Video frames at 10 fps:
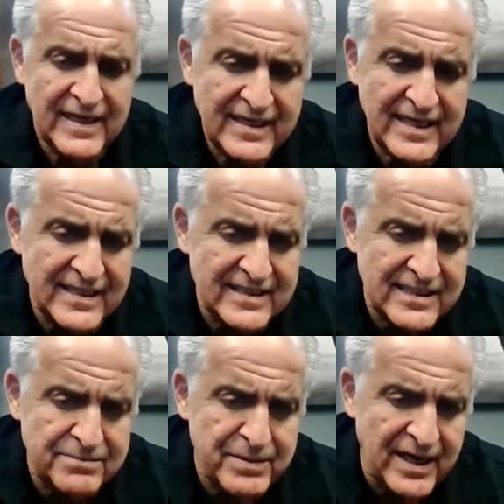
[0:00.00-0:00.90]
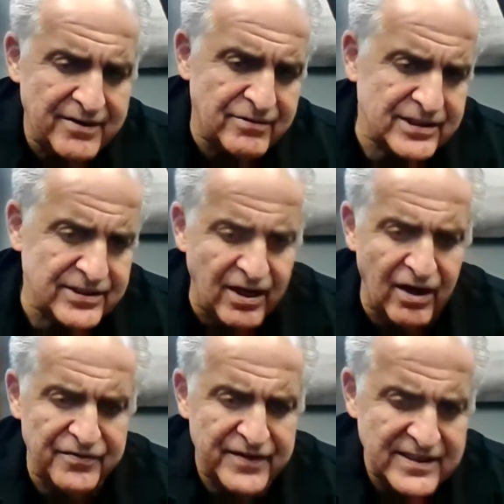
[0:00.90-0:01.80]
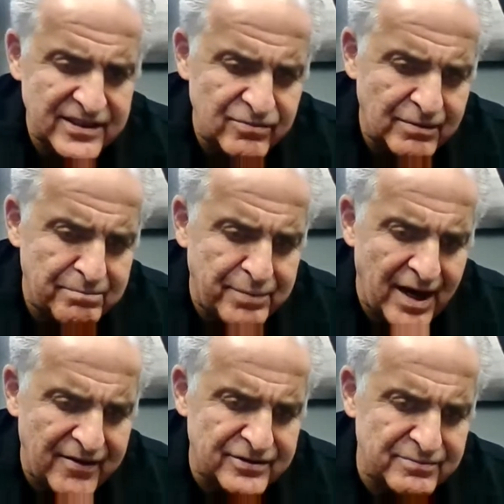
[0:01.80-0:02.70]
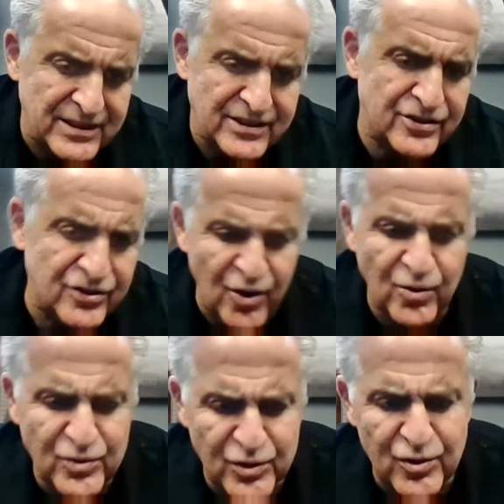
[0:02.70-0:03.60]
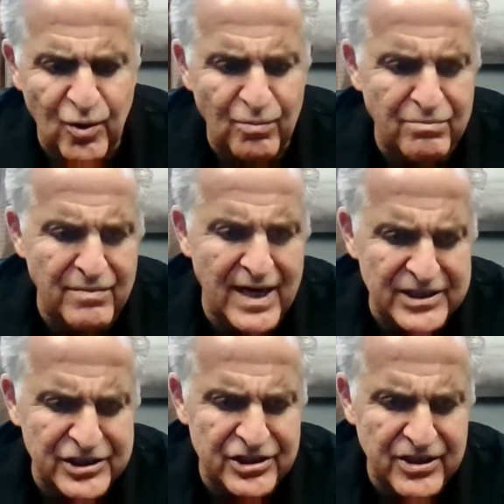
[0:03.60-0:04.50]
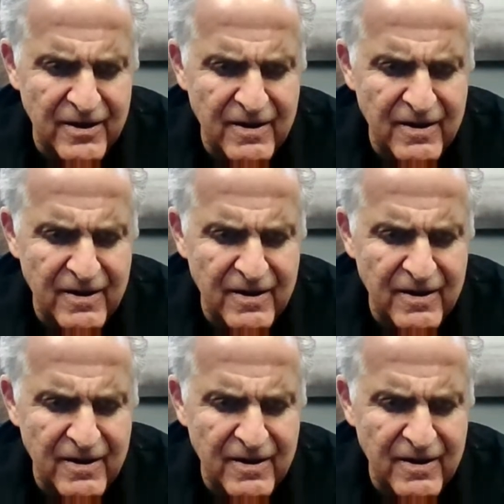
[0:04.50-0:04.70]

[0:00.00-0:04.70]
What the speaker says: Yes, it's been under assault. This is what bothers me so much.